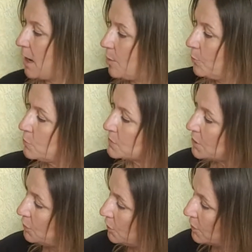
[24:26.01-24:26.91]
Also,
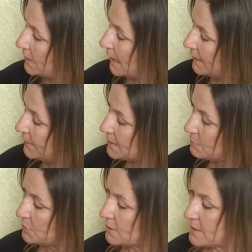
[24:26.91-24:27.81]
you could add, this
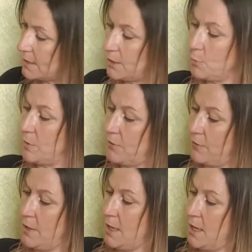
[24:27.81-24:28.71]
was just a little bit of